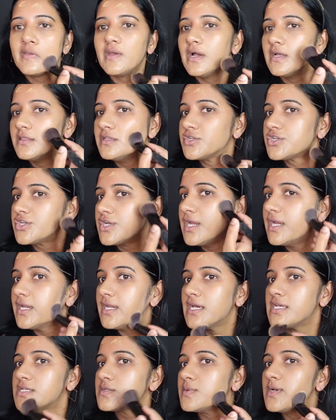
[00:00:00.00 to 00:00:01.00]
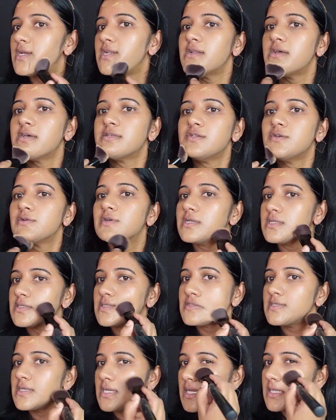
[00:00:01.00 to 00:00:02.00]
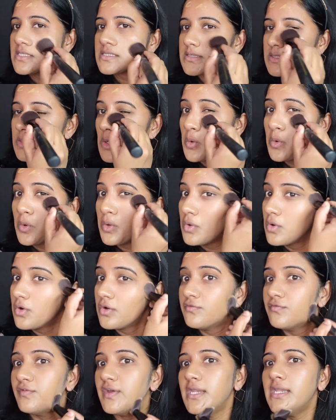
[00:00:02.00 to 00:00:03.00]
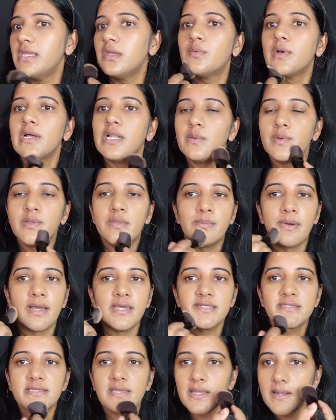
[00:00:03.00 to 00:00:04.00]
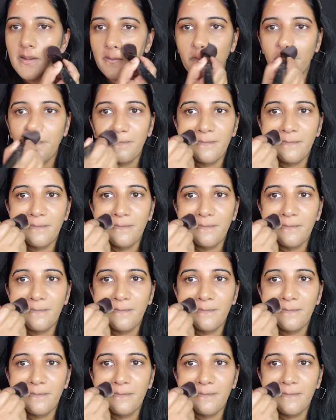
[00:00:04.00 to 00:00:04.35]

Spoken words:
And the shade as well, as you can see, it's going on very well with my skin.